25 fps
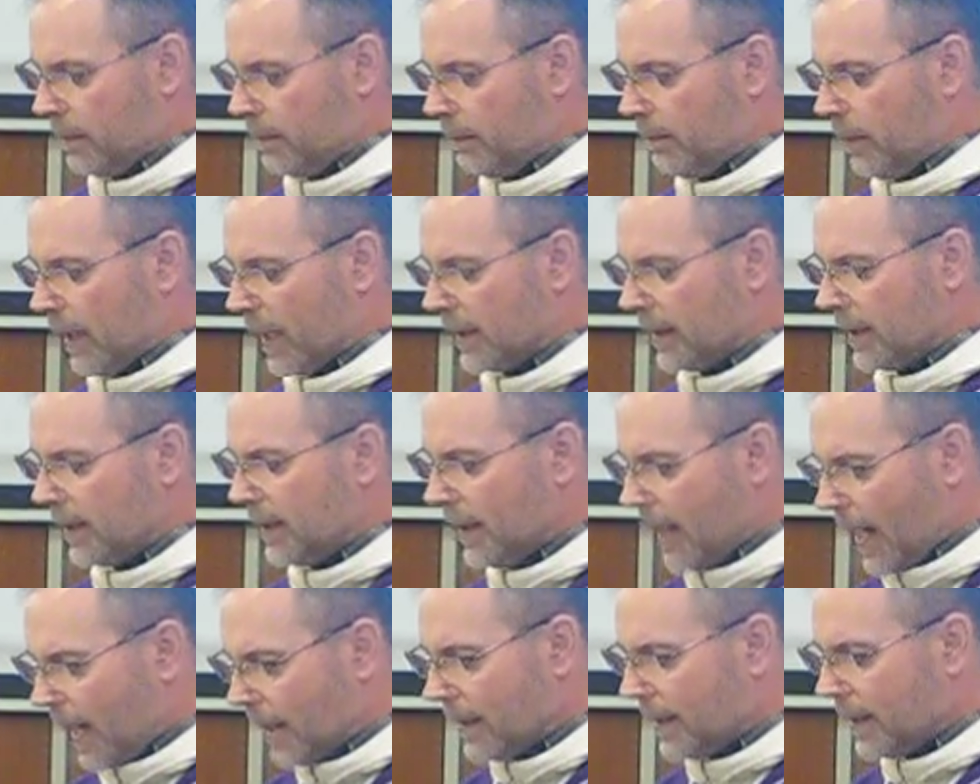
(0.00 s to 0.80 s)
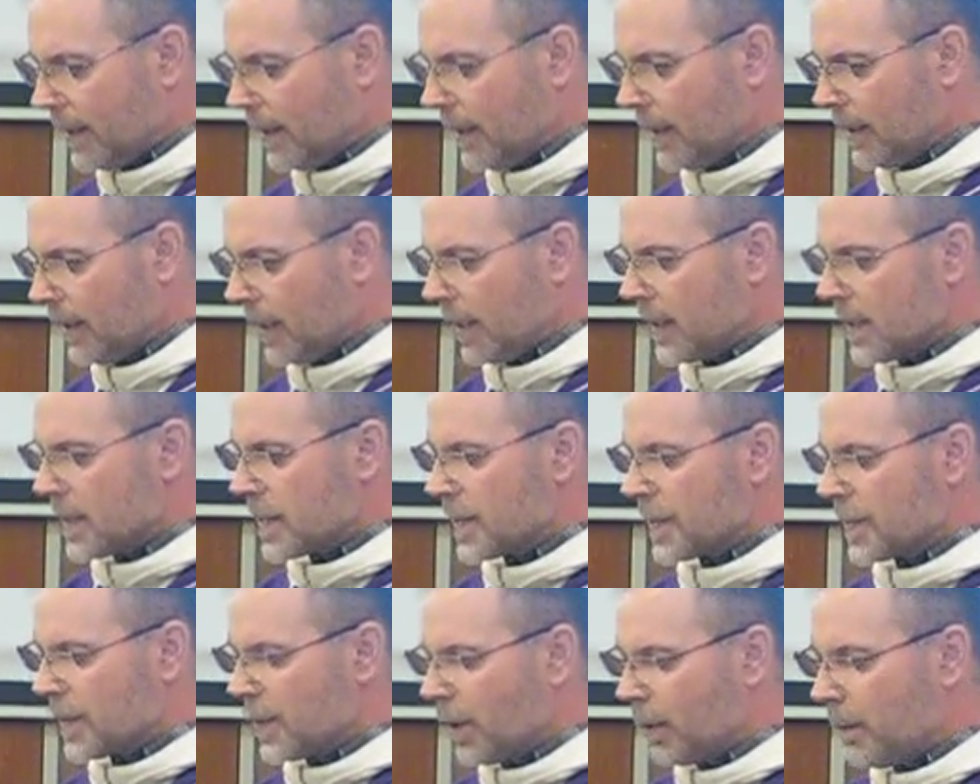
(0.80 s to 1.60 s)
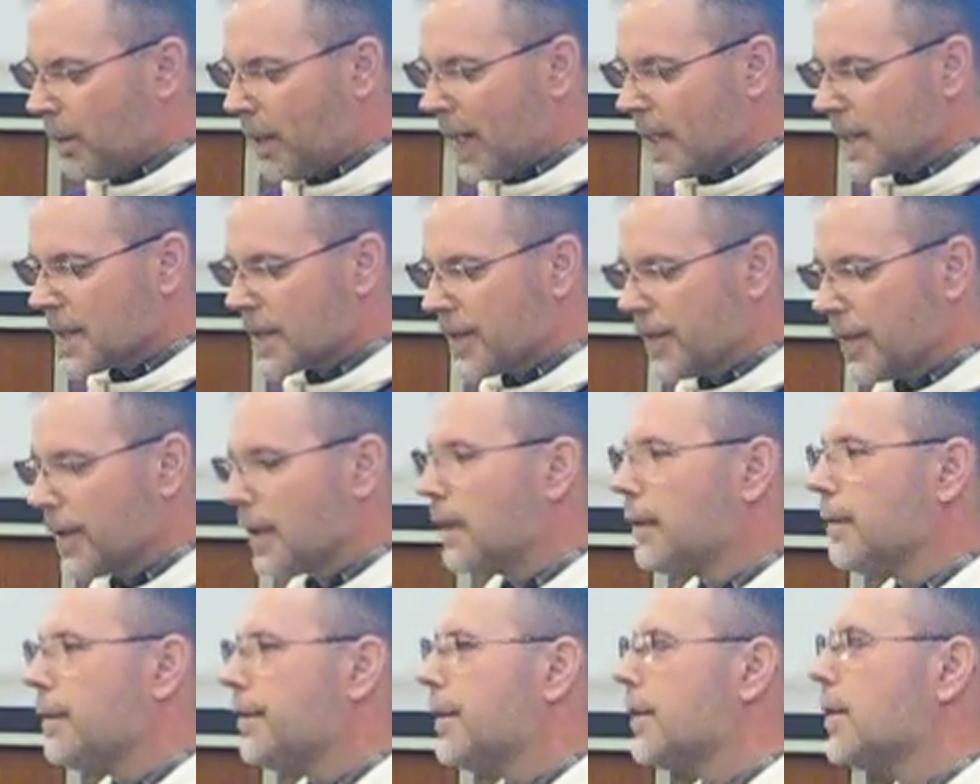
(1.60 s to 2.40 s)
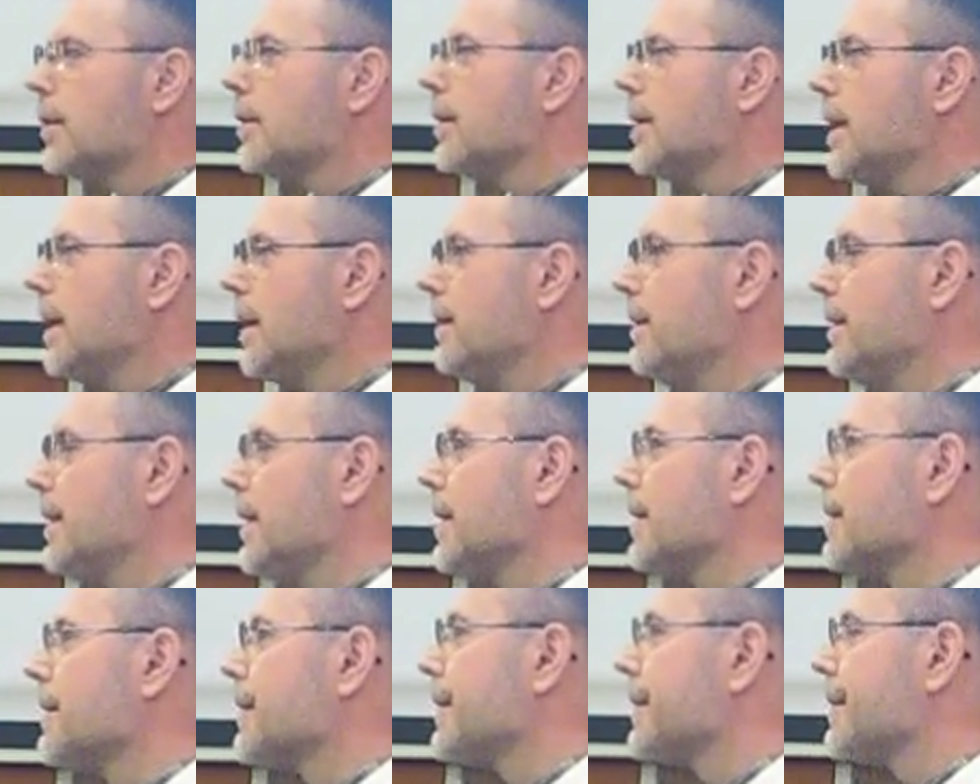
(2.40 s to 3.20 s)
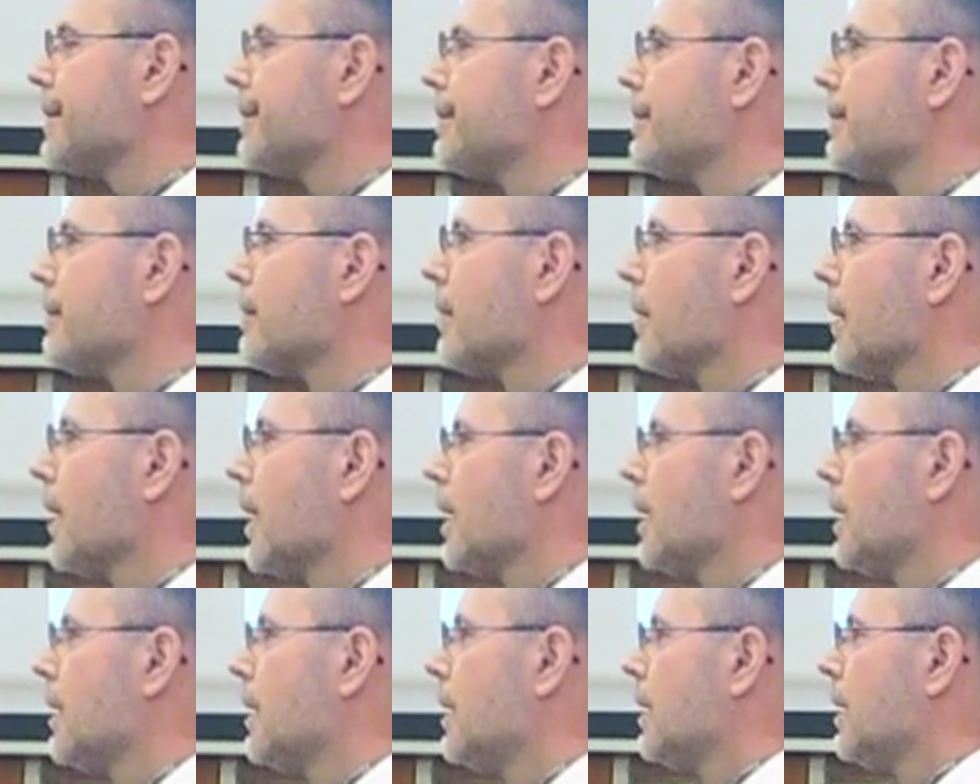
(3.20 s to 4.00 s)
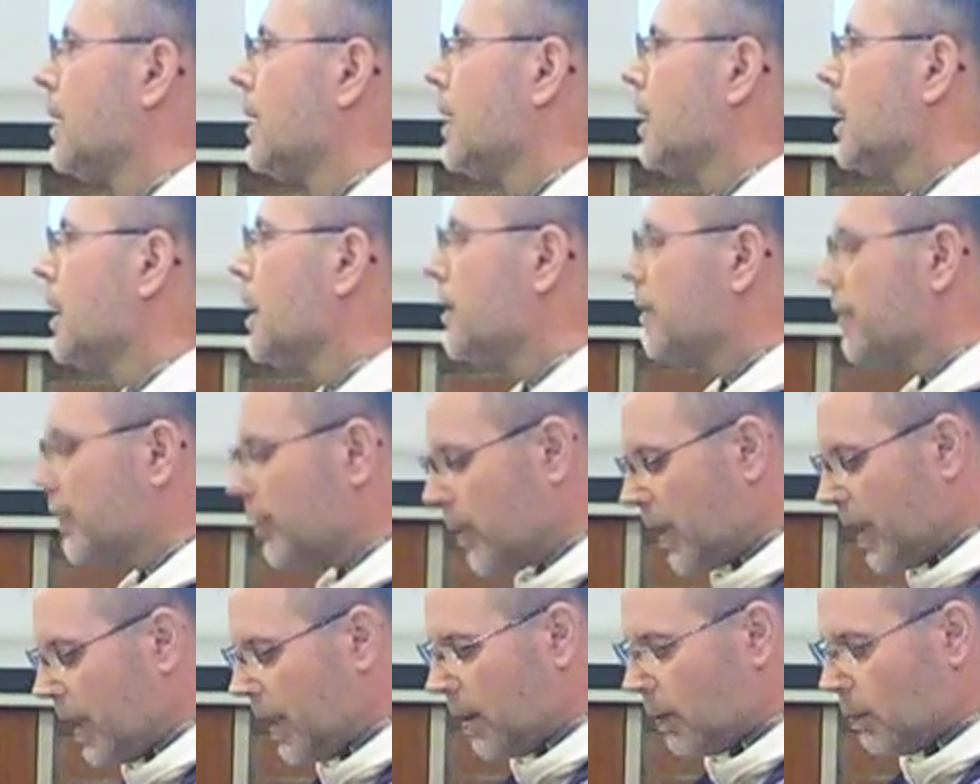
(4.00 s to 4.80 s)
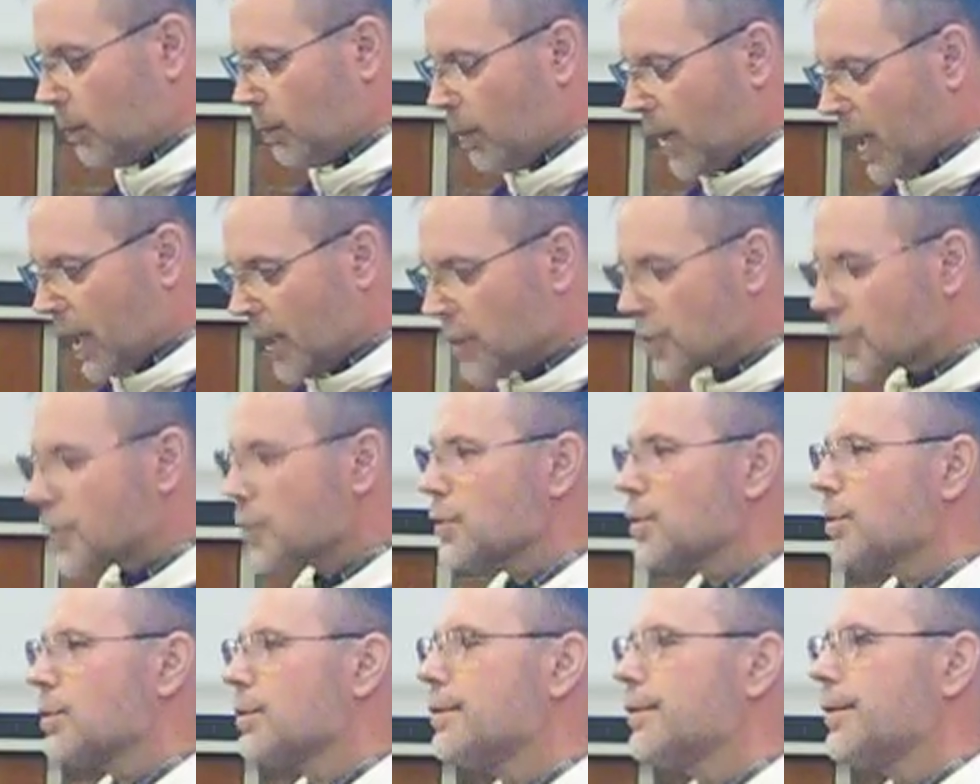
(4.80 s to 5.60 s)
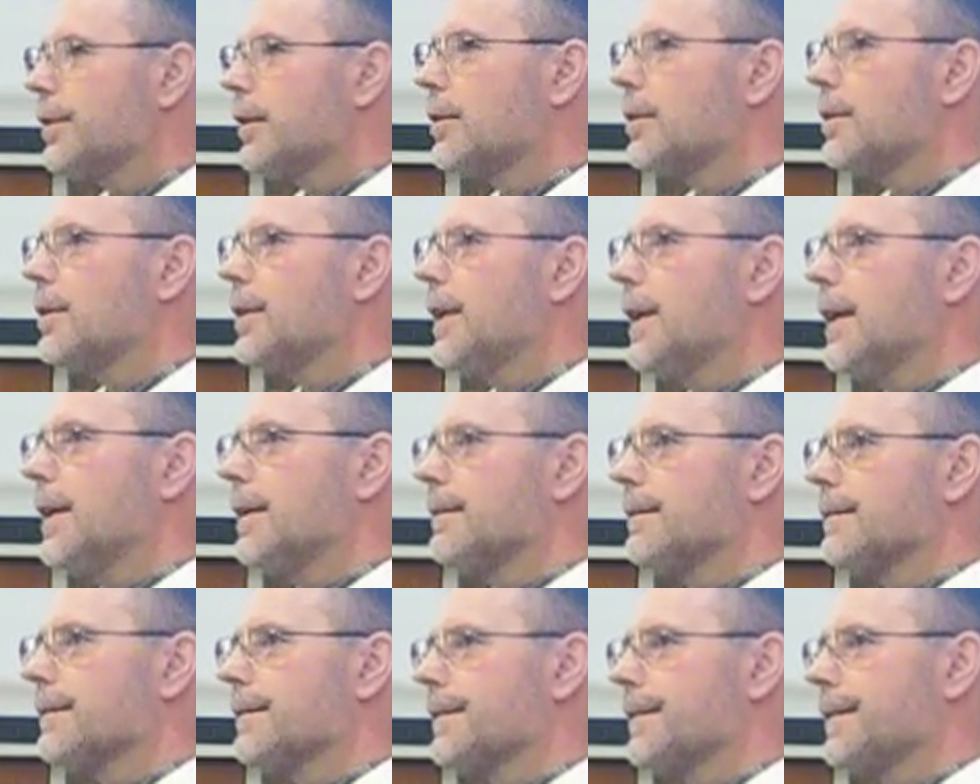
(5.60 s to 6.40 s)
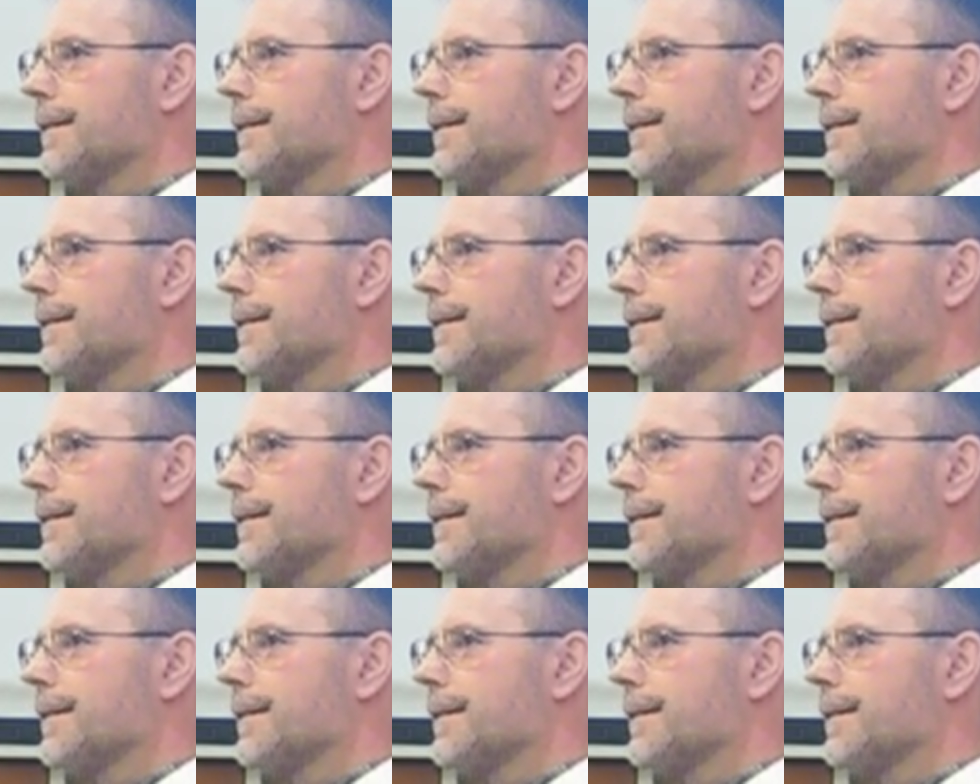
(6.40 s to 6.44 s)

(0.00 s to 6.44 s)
But nothing can stop us from forgiving if we wish to forgive.